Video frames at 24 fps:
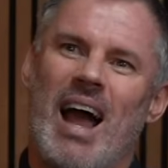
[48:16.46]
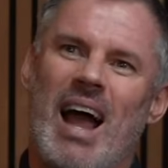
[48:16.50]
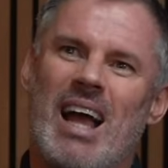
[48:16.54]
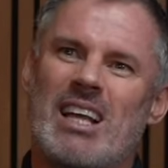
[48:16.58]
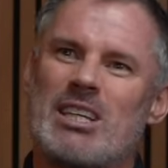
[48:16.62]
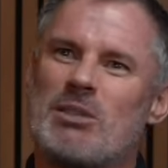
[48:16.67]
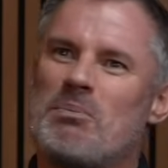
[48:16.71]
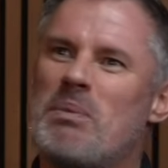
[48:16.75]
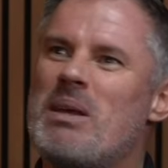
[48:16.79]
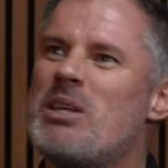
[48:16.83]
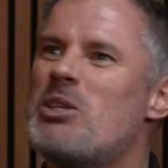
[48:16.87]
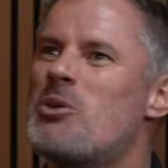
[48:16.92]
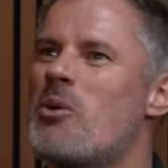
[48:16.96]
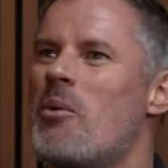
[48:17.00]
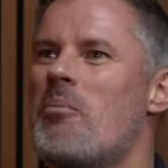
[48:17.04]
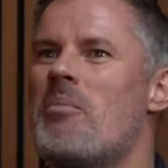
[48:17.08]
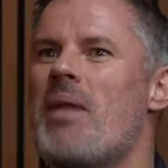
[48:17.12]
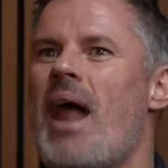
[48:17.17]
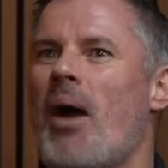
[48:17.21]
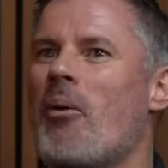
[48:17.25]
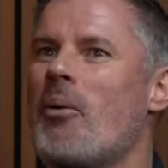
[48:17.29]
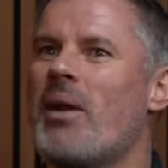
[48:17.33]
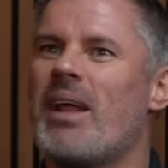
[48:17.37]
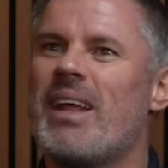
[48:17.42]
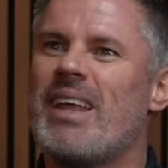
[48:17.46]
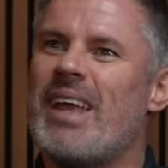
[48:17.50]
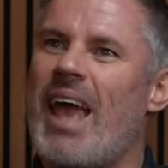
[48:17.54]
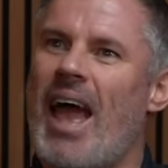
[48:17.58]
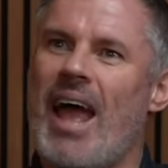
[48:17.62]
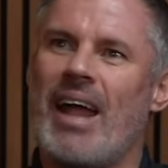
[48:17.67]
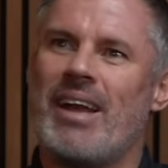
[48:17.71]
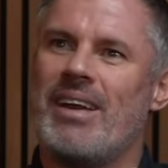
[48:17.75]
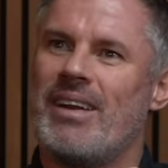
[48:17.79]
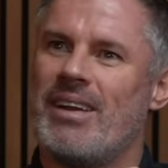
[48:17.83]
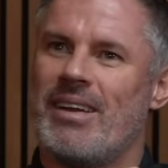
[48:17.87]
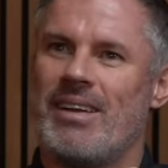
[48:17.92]
I speak to him now and
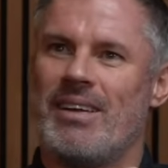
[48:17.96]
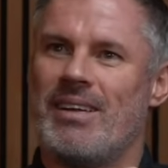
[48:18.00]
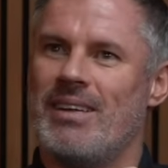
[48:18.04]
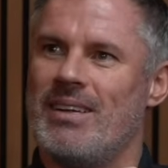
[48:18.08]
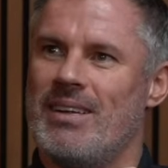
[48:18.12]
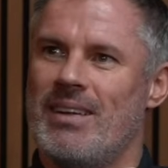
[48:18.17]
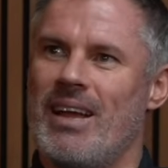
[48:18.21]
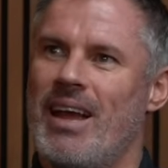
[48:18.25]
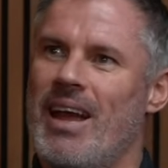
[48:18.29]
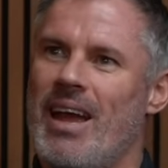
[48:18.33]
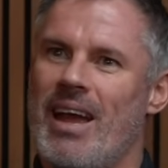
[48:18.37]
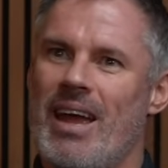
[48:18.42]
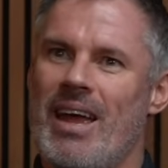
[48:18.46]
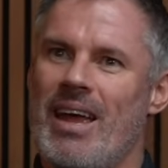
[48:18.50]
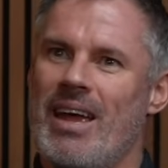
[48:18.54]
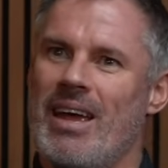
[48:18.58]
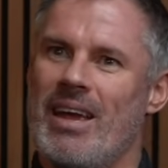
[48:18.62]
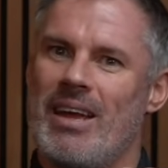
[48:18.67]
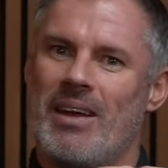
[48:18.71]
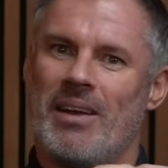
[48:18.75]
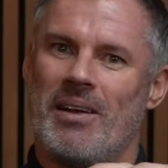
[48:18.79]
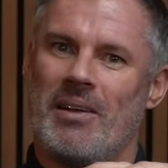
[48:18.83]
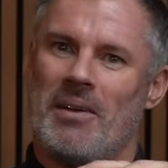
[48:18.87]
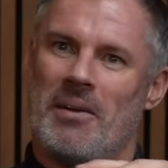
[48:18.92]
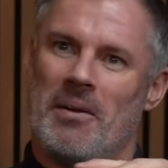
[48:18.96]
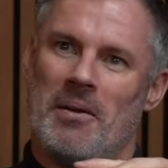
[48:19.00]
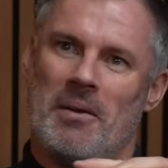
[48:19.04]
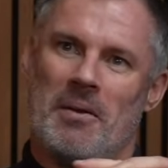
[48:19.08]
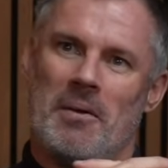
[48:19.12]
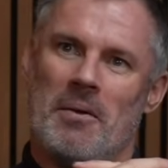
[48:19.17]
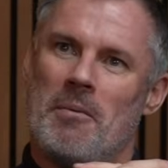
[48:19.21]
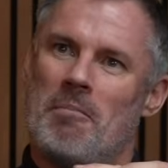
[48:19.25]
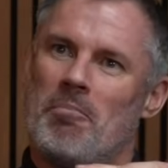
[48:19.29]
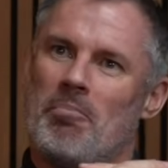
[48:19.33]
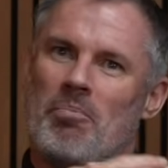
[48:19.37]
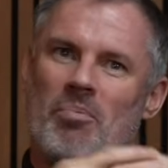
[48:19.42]
again.
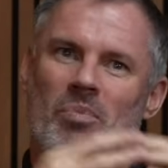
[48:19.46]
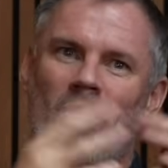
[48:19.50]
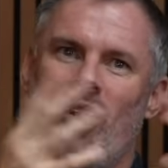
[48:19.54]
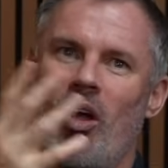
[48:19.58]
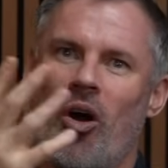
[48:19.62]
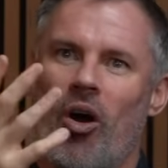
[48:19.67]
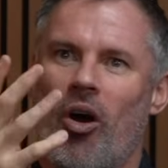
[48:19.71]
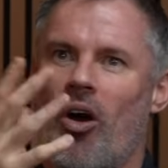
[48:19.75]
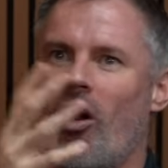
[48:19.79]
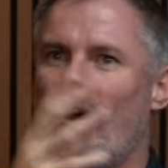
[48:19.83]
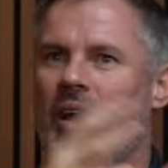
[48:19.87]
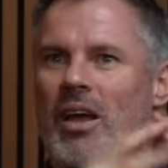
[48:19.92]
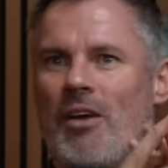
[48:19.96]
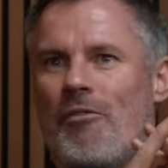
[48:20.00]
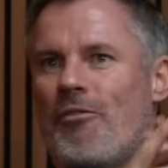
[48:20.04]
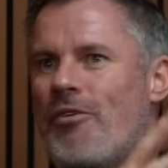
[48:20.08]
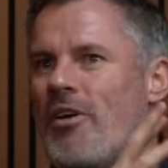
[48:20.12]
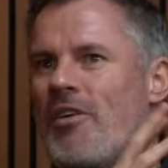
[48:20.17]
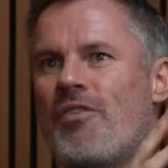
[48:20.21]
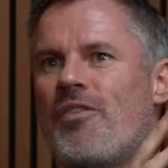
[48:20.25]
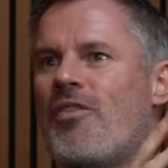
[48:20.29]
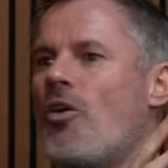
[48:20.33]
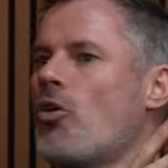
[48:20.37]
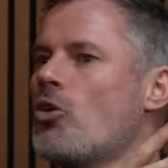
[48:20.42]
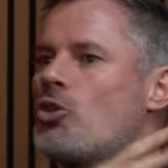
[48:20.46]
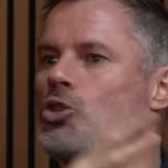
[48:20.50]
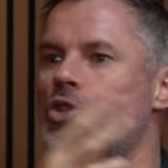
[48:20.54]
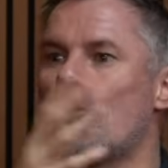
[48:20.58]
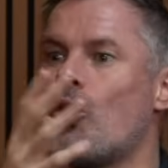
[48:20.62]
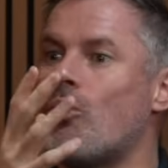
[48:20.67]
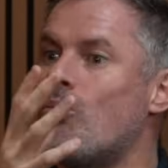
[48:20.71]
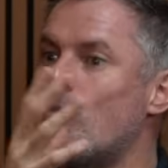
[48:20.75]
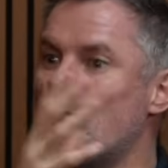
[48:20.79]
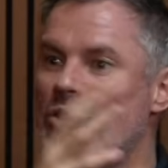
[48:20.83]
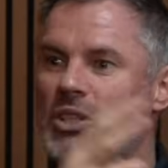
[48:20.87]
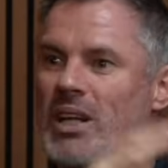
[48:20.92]
If Forest are
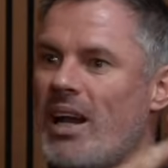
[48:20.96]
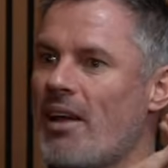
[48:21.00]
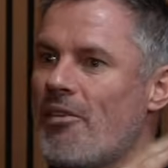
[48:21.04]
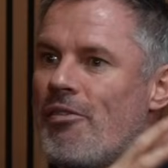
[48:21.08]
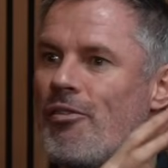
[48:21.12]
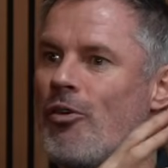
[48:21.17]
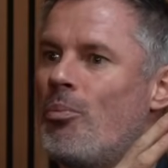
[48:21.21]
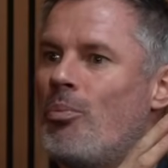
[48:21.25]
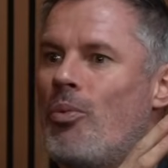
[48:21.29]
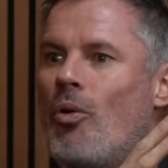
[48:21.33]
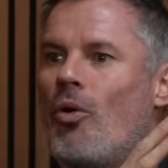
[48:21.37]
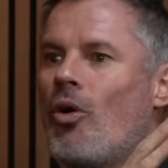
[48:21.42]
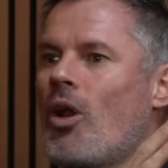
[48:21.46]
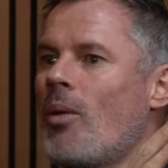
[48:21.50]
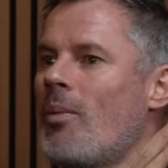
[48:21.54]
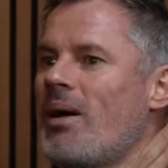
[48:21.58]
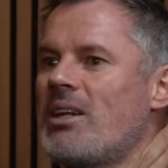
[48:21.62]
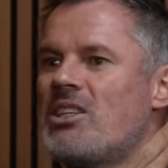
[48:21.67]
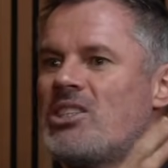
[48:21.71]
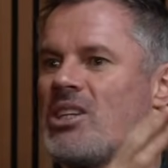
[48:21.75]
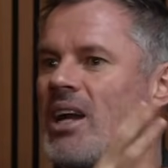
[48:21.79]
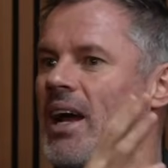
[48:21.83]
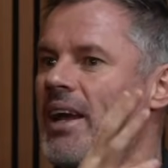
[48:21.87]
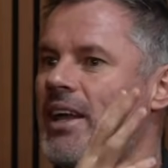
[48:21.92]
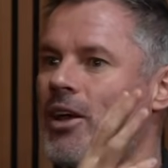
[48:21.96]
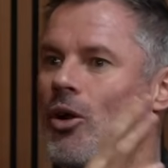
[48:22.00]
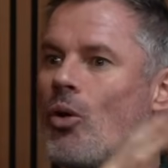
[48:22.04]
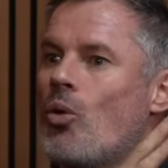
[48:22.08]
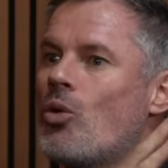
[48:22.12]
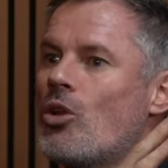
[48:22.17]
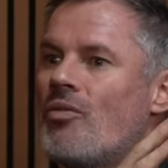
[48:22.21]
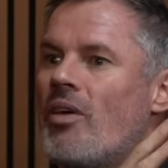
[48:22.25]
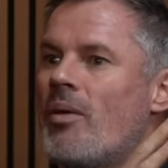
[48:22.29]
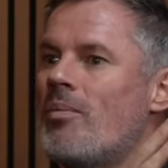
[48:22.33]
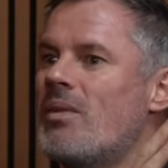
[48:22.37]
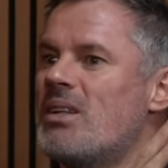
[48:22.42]
on Monday Night Football, I might try and get
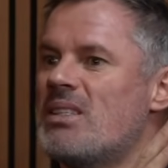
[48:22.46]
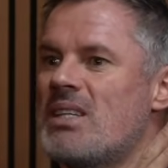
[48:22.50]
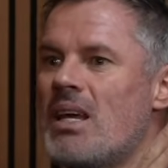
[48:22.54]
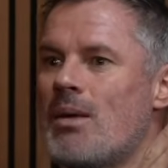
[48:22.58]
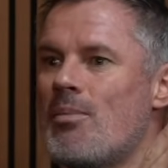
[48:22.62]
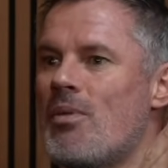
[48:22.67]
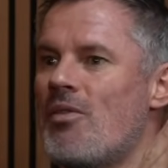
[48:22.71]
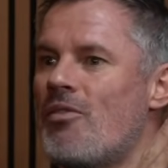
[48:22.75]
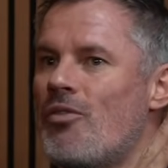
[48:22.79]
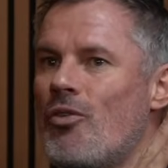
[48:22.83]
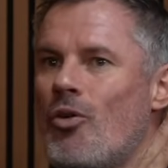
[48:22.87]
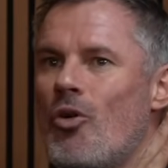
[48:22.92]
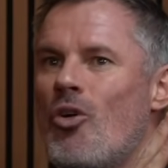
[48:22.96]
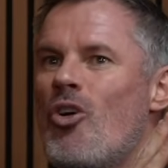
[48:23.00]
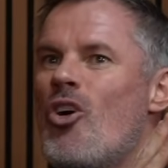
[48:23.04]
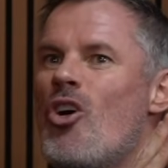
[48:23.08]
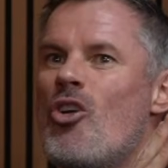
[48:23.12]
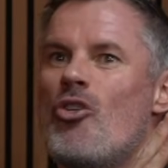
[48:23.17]
hold of him the day before.